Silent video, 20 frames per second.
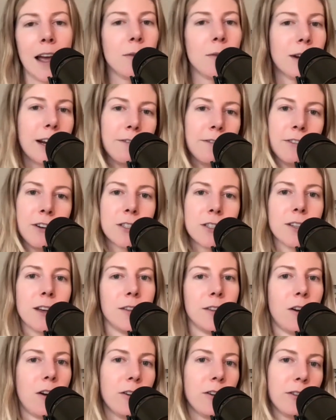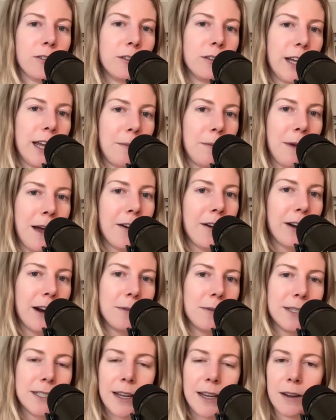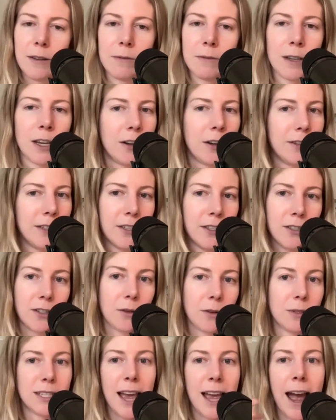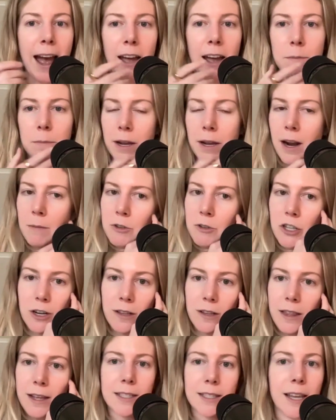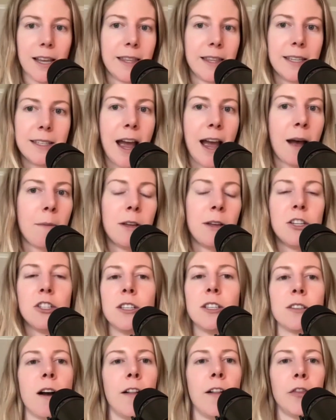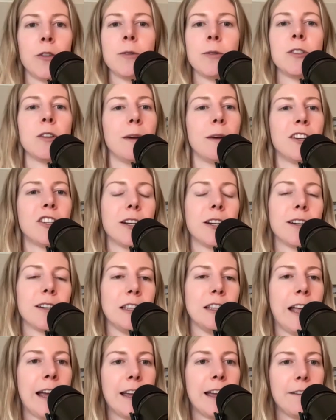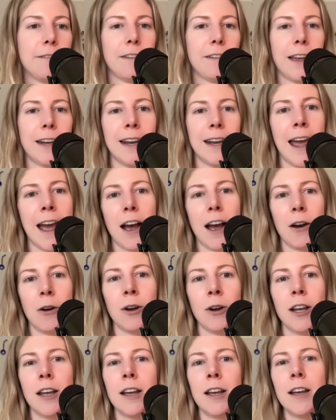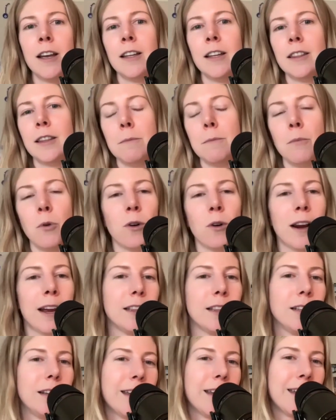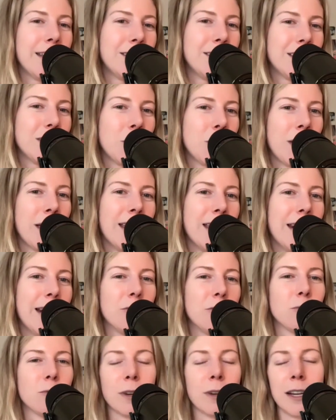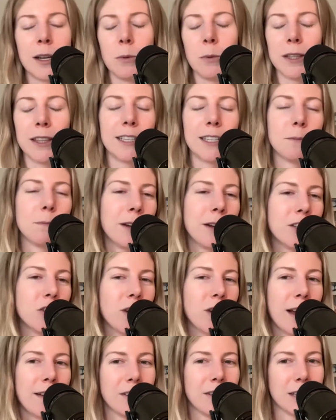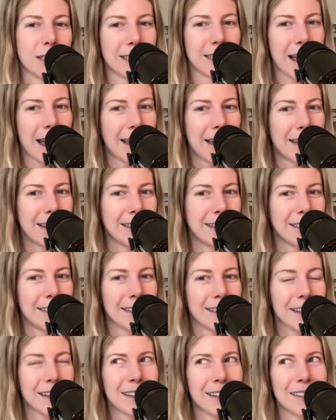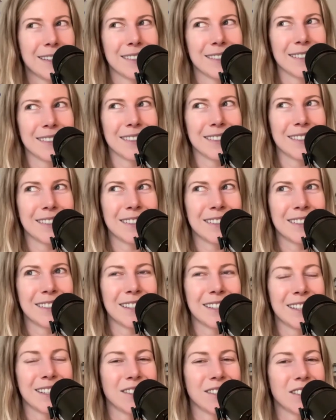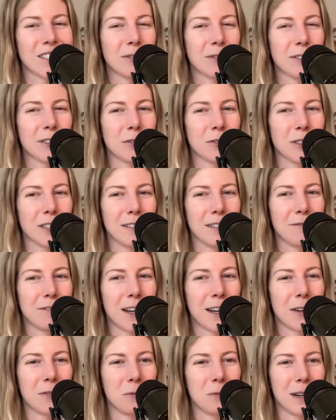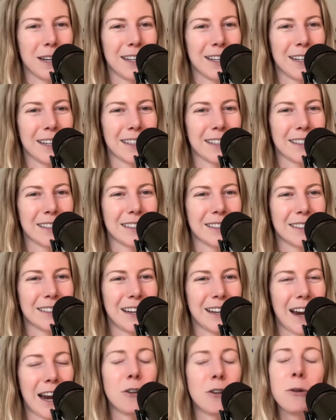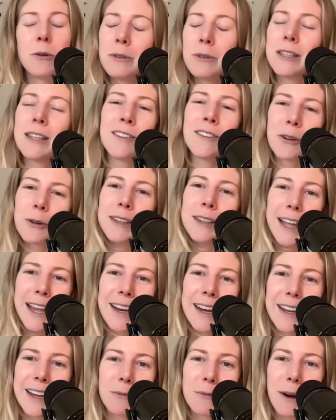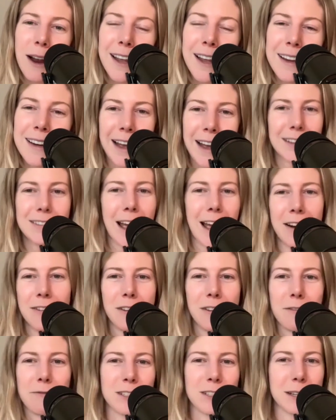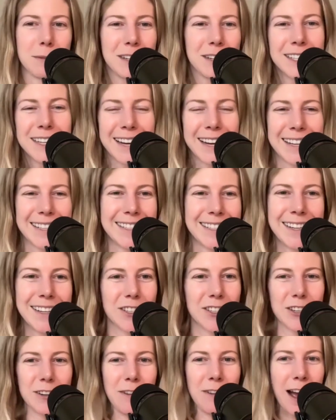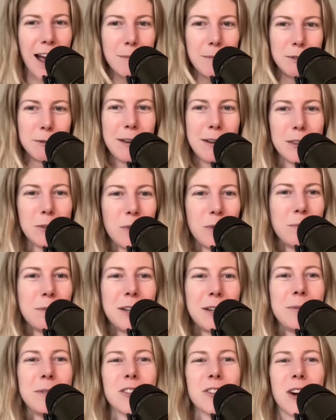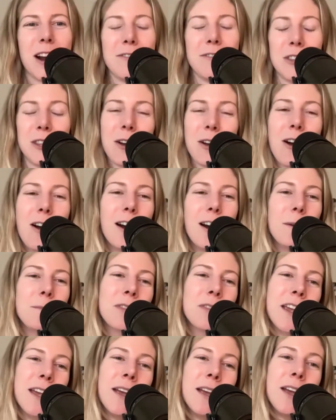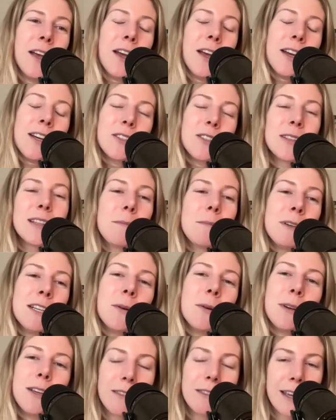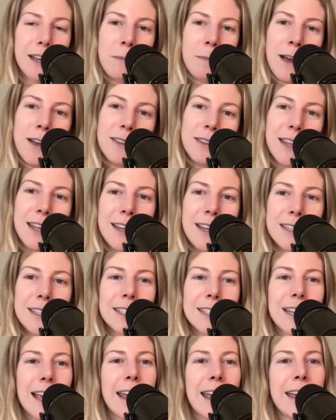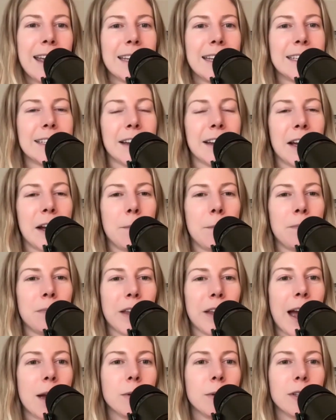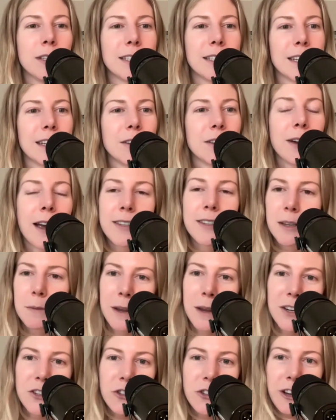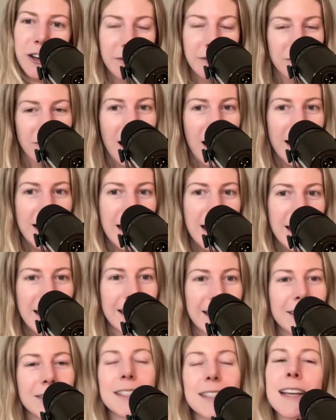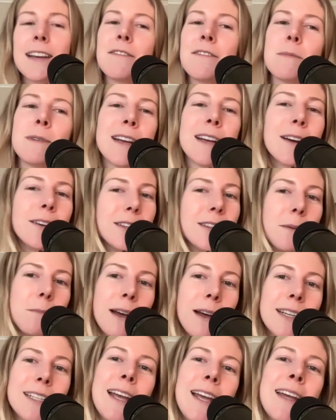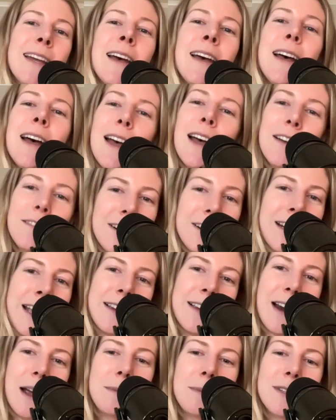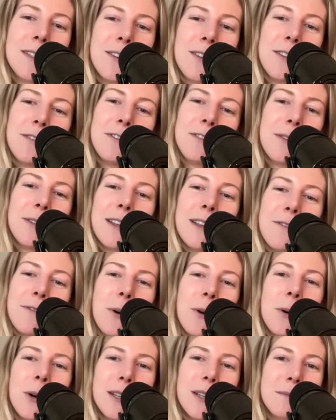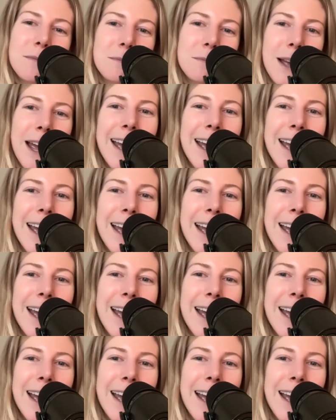When I first saw the article came out, I was like, this is so sad, but I'm sure things like this happen. She's gone through so much in her life. And now the more I look into it and read what this bus driver says, I just feel really fucking weird. And who's the old lady, right? I don't know. For some reason, I get sinister vibes about the woman who is driving the car. So let me know what you think about this. And I will see you guys on Patreon on Friday. And I'll see everybody else on Monday for another episode of Fluently Forward. Bye,